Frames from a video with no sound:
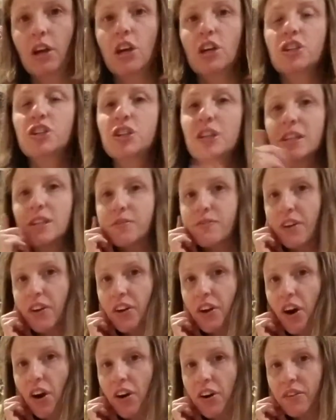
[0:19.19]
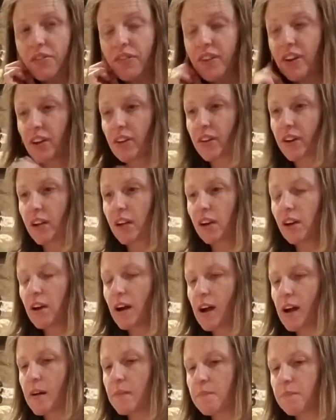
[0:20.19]
She is very hard of hearing,
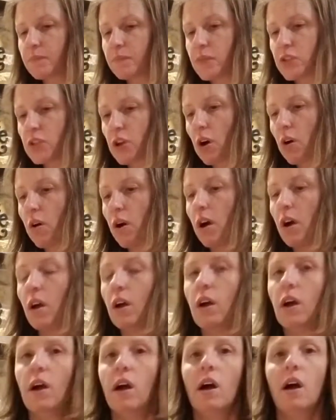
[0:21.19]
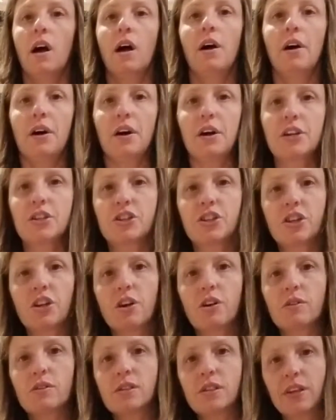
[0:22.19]
so she
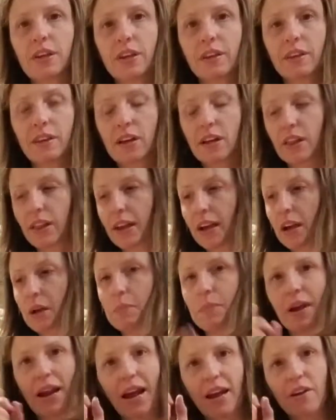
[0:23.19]
knows the click, but I